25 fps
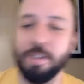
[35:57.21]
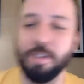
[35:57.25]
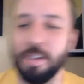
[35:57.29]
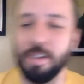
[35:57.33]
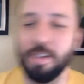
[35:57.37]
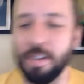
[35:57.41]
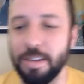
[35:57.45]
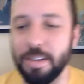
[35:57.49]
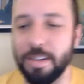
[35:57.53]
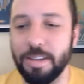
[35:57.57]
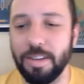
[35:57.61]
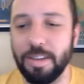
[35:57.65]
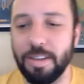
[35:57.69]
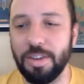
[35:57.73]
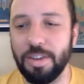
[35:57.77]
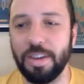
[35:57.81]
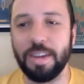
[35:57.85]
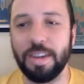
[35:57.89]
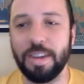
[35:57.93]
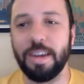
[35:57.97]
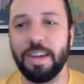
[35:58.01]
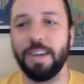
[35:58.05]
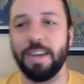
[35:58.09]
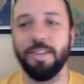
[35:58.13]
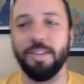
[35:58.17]
You get
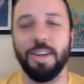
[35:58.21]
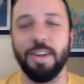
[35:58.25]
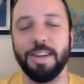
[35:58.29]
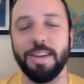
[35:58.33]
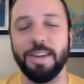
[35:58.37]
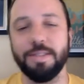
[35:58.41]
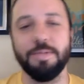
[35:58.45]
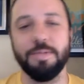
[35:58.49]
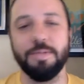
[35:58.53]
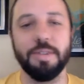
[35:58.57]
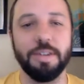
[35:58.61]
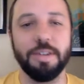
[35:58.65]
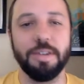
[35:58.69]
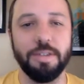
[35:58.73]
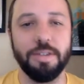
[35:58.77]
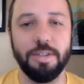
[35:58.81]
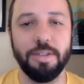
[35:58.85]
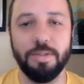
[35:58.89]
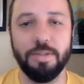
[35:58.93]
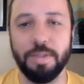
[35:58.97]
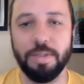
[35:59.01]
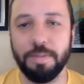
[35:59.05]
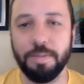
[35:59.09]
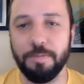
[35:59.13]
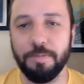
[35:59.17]
kind of lost in what you're
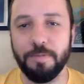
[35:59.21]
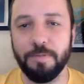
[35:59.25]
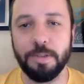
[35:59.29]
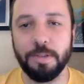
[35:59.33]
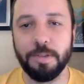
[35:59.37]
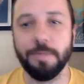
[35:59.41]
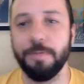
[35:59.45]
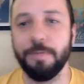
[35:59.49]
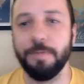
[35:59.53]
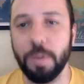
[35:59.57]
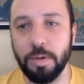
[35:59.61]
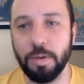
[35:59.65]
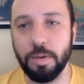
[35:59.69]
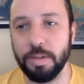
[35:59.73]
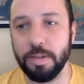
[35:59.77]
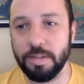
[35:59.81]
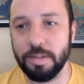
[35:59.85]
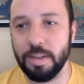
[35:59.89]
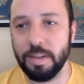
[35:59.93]
doing and so focused.